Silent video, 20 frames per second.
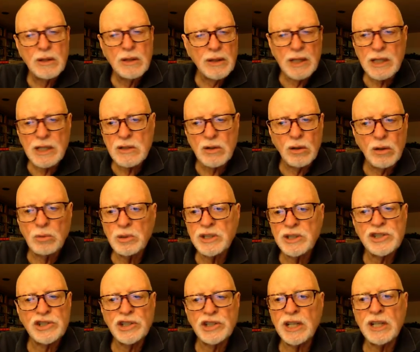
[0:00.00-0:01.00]
Things
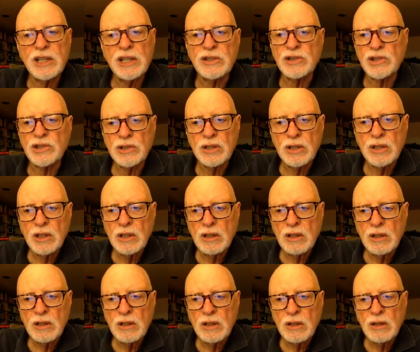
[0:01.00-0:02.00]
always change.
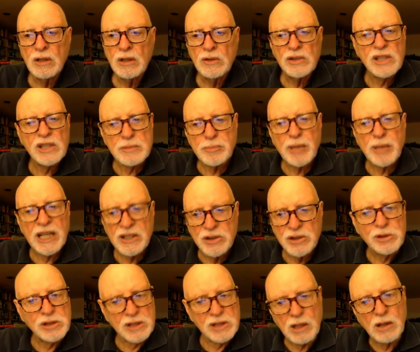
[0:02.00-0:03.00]
This man
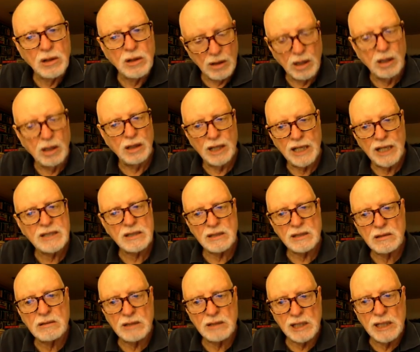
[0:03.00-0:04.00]
used to call us
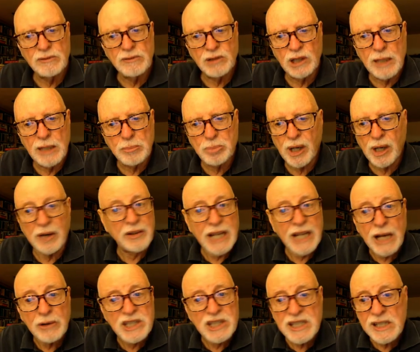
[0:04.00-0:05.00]
the evil empire.
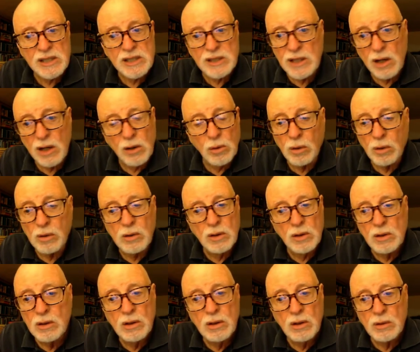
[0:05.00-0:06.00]
Now he says, no,
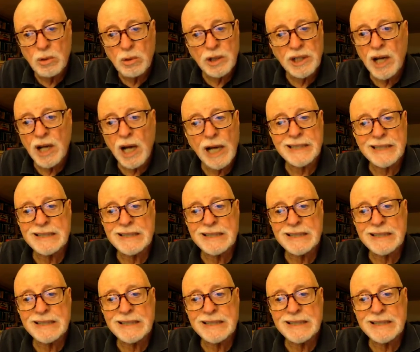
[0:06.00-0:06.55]
we're not.